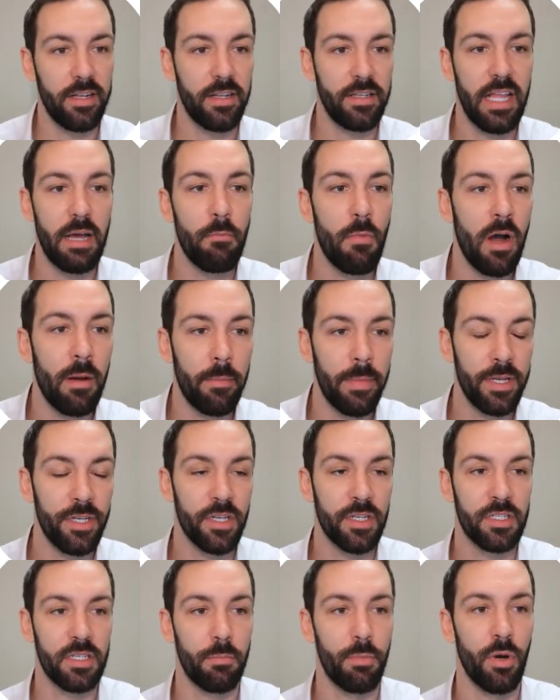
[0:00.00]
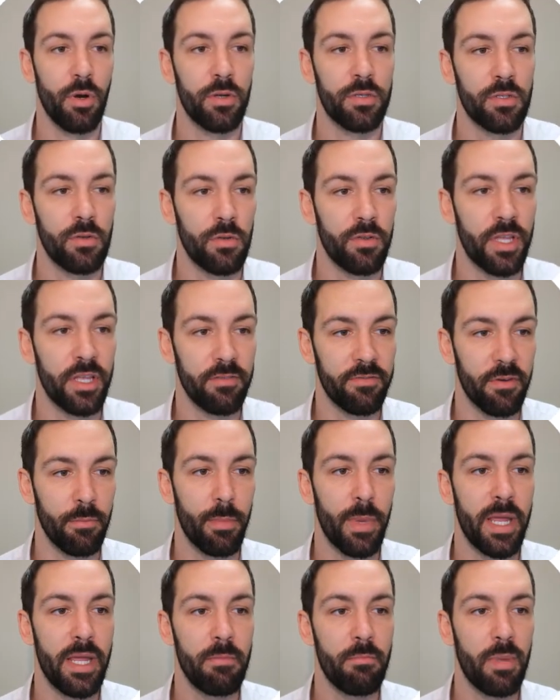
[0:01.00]
That might be just a personal thing for
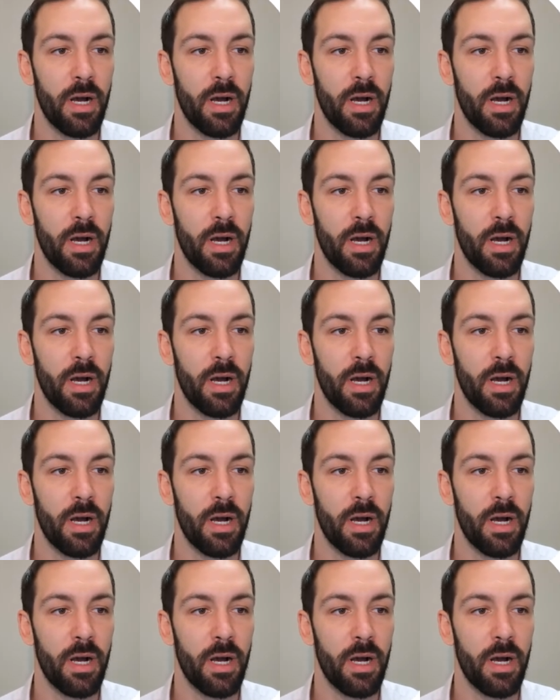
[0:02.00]
me,